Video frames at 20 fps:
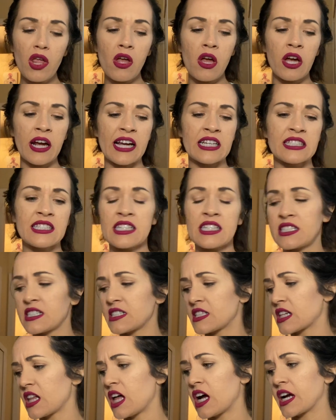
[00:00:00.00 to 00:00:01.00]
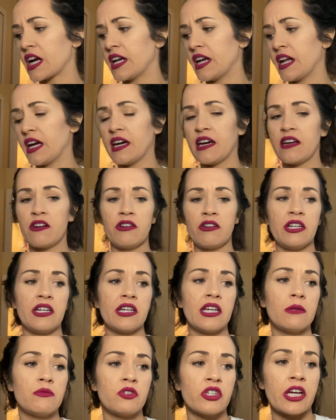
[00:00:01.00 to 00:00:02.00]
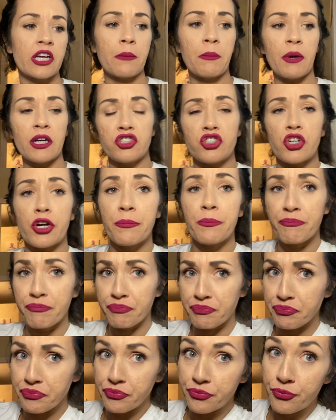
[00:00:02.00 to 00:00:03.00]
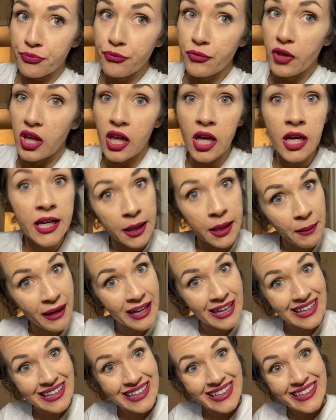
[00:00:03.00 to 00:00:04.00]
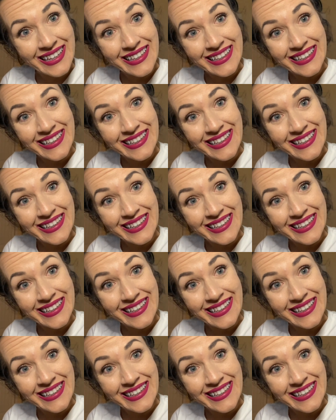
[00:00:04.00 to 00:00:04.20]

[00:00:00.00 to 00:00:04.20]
Okay, it's like 6 o'clock at night. I don't need to keep drinking Monster. Okay, bye.